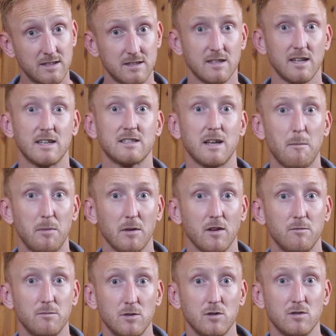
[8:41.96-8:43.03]
is an example of
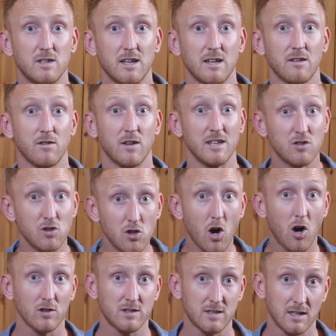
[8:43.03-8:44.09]
music that is
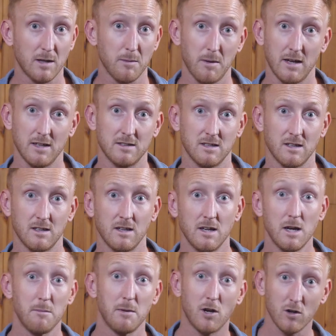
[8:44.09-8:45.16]
not syncopated
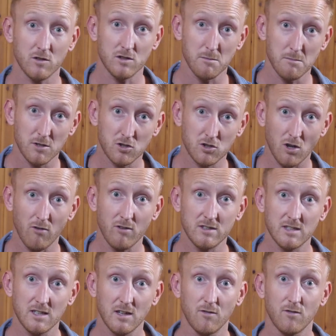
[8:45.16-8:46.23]
because the
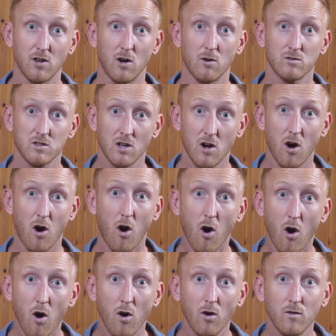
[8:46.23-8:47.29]
majority of notes
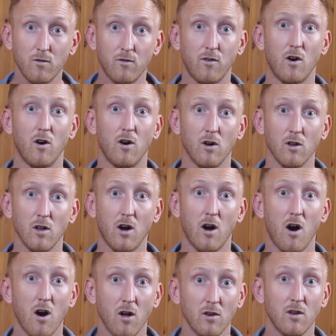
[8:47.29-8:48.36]
all fall
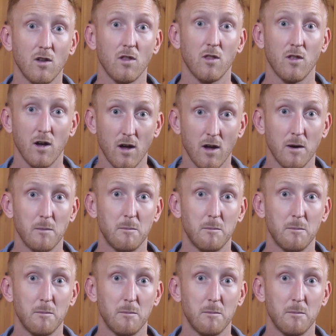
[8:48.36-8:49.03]
on the